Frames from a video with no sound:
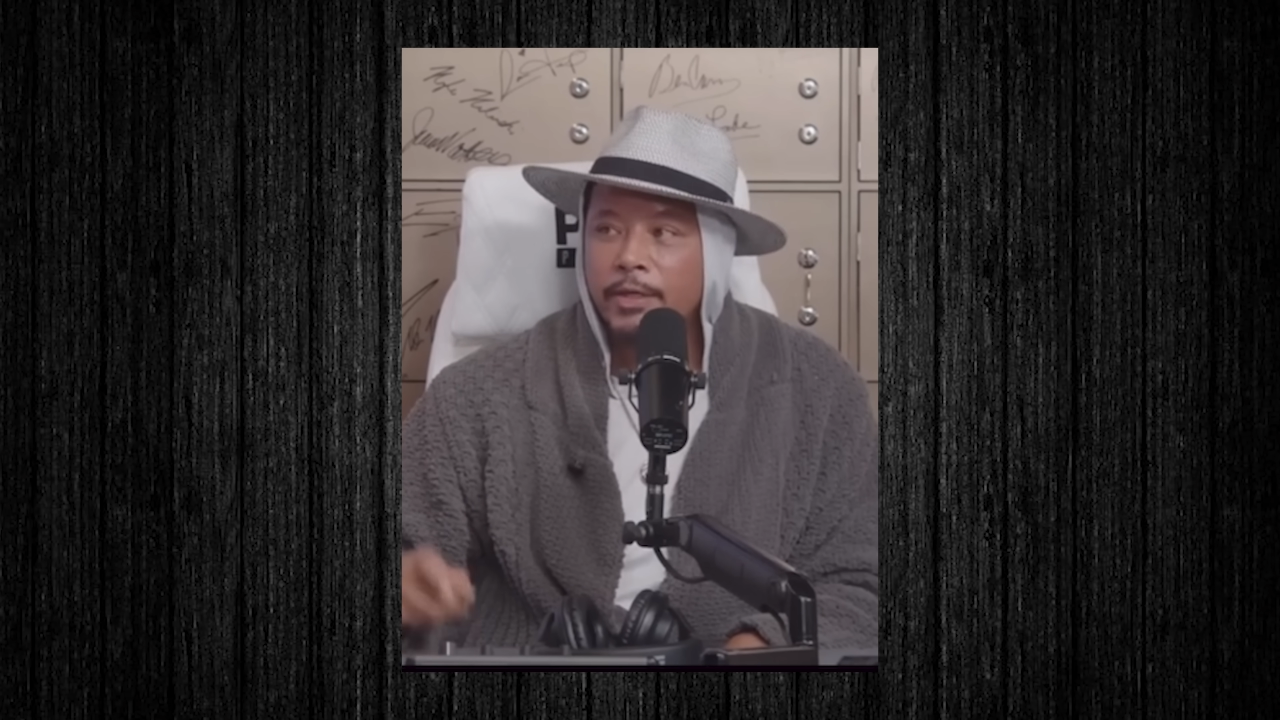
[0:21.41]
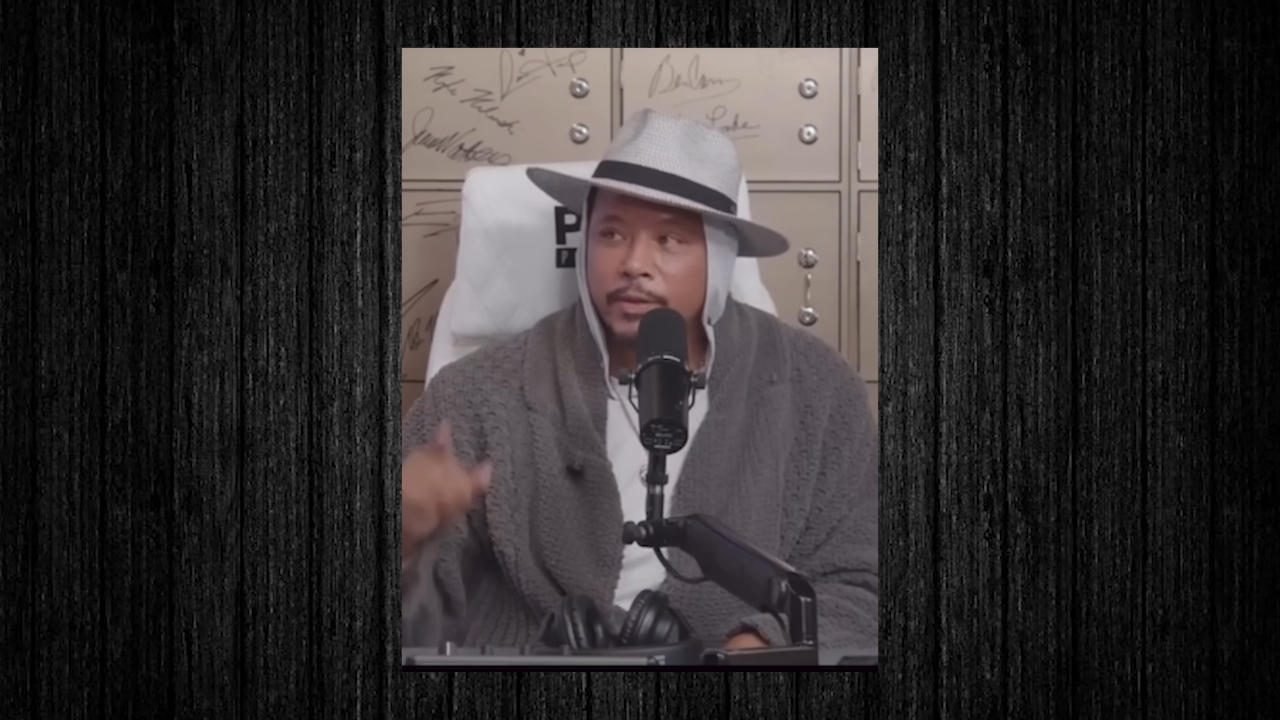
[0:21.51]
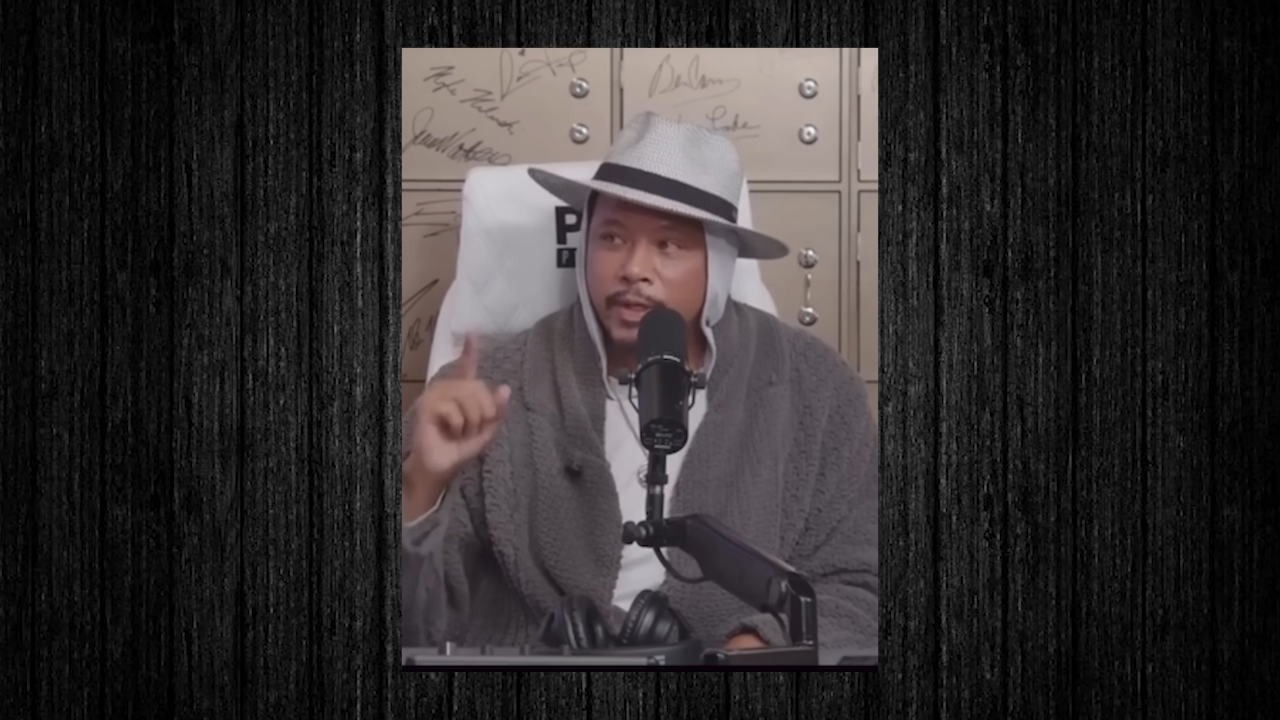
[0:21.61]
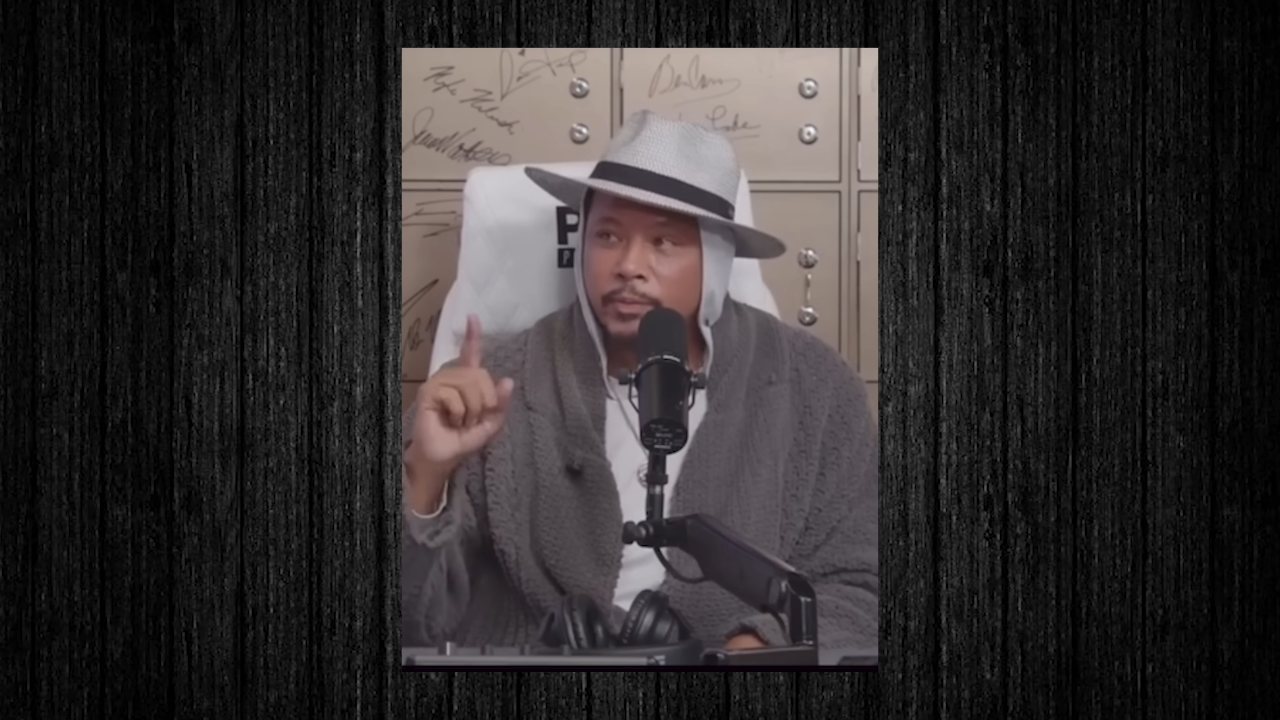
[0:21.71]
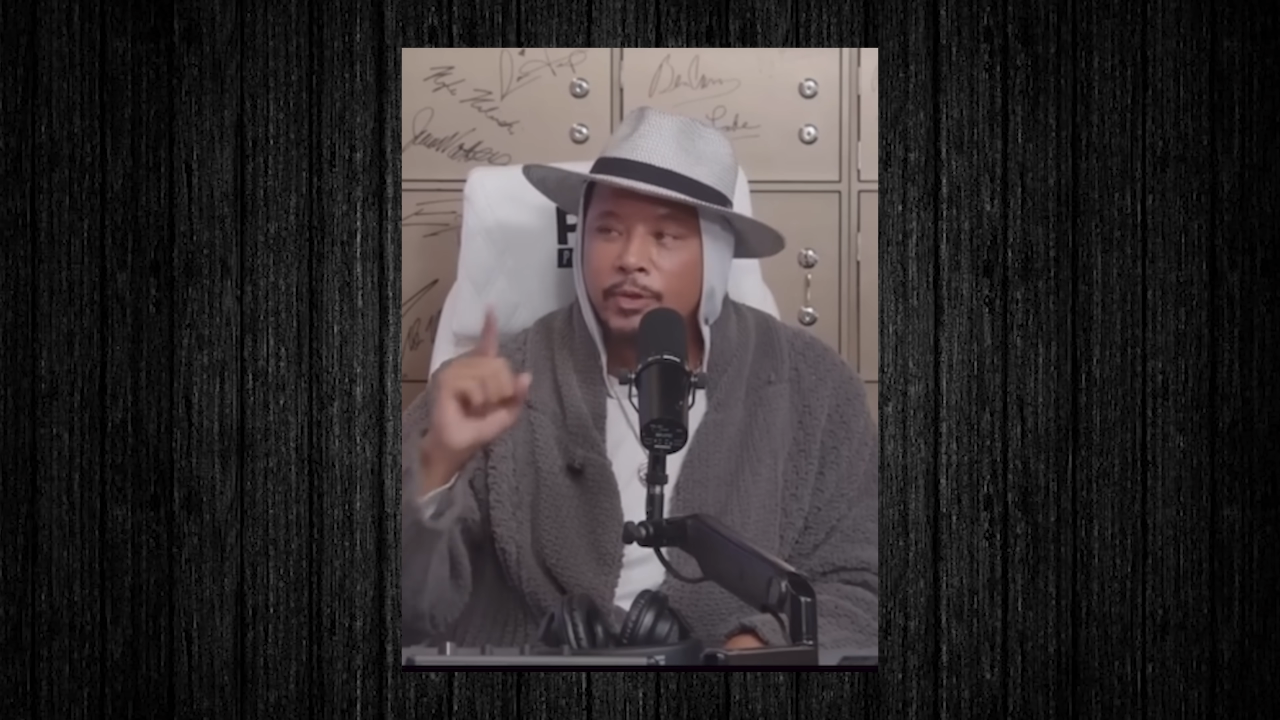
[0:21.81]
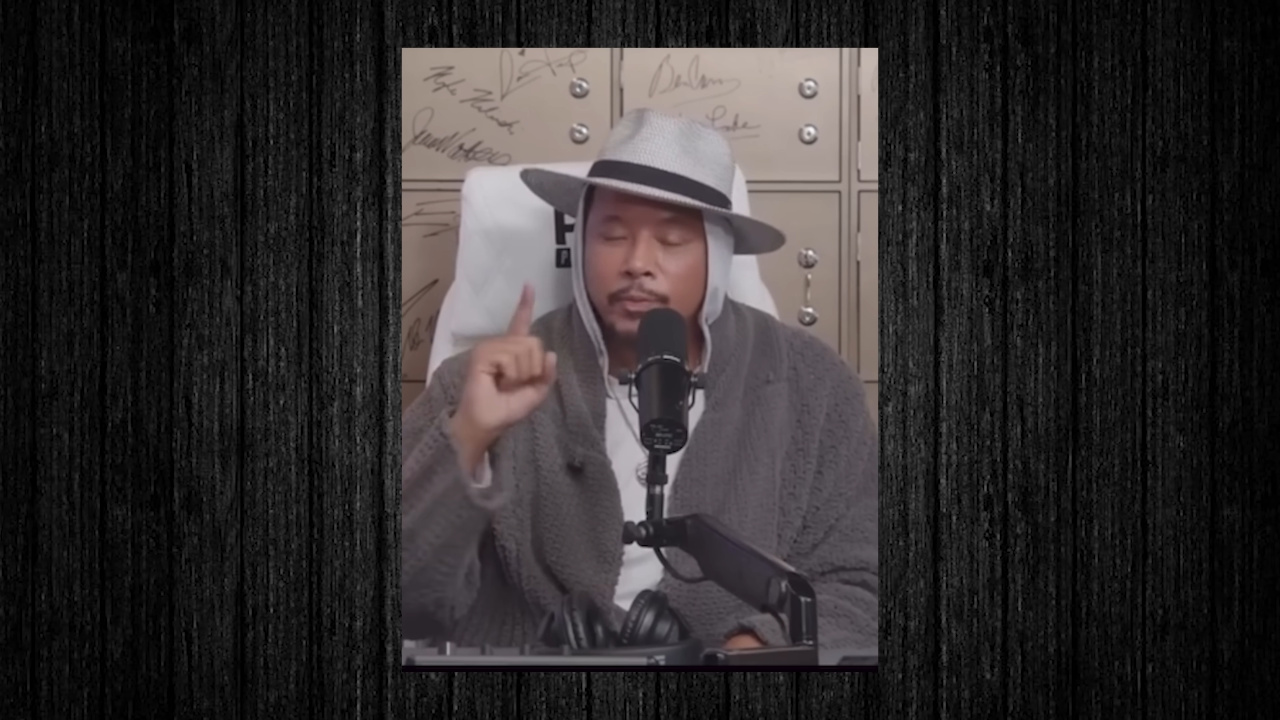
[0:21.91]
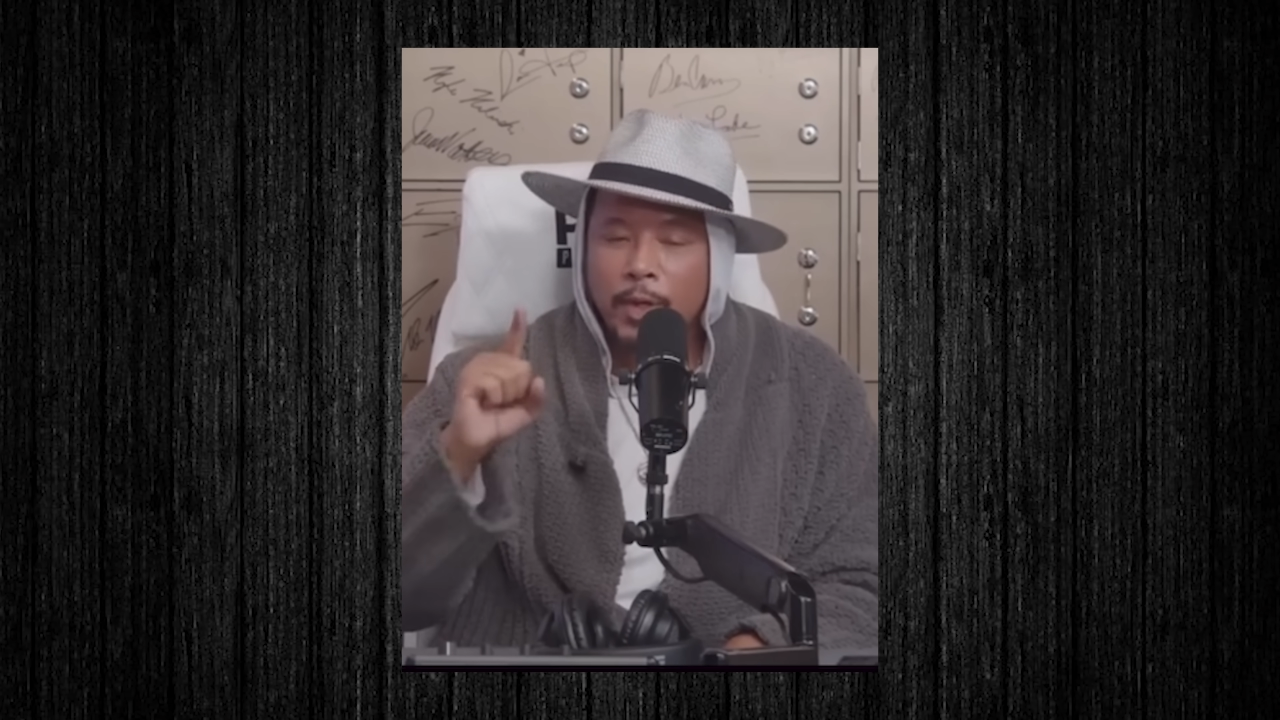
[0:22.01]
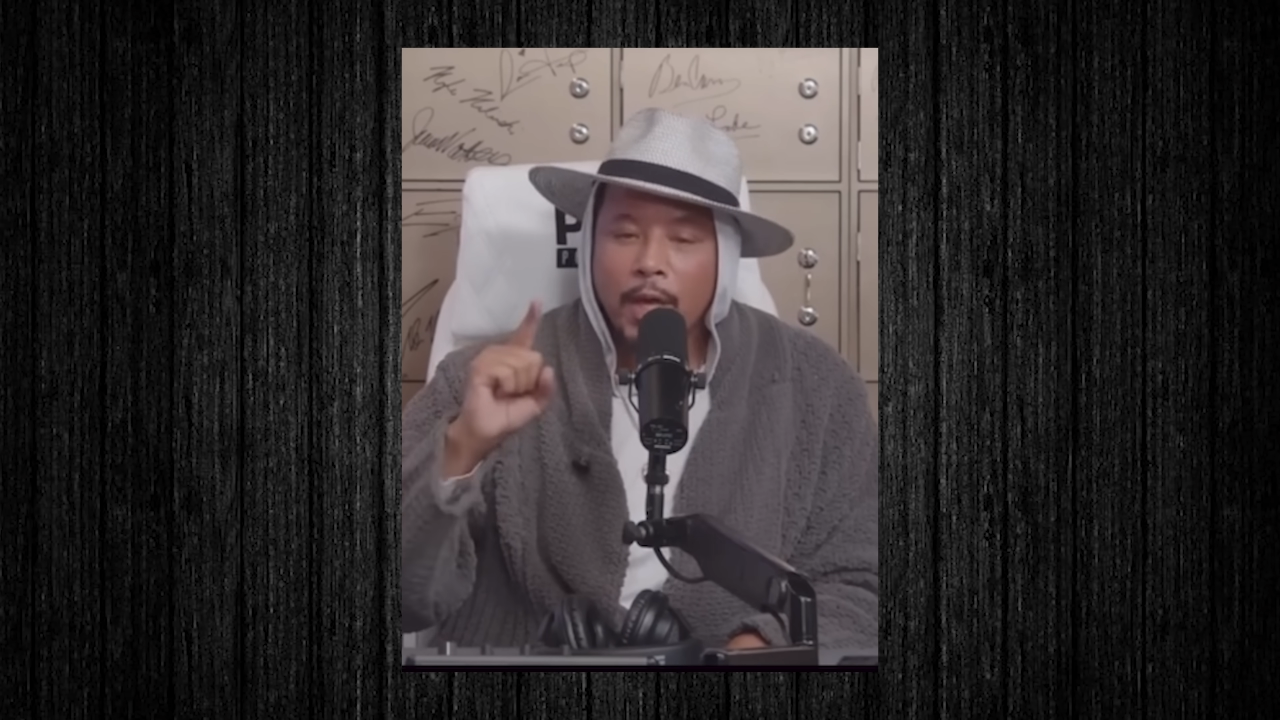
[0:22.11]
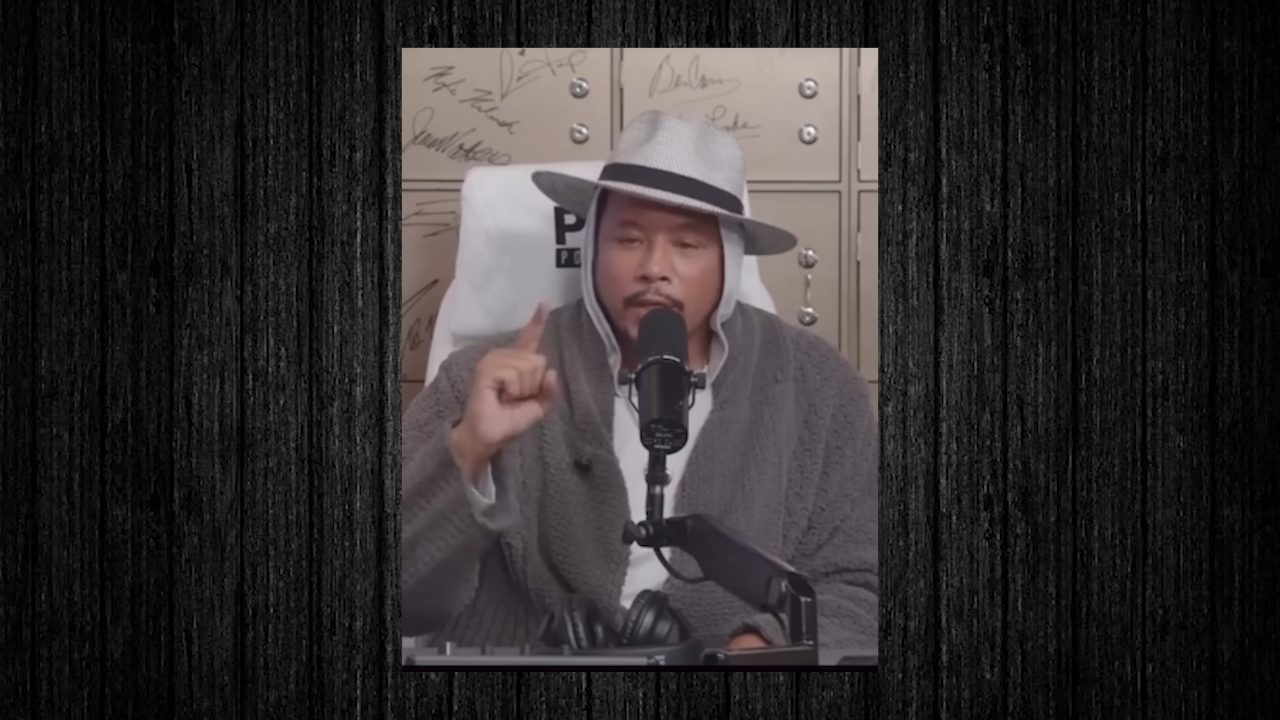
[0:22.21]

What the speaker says: You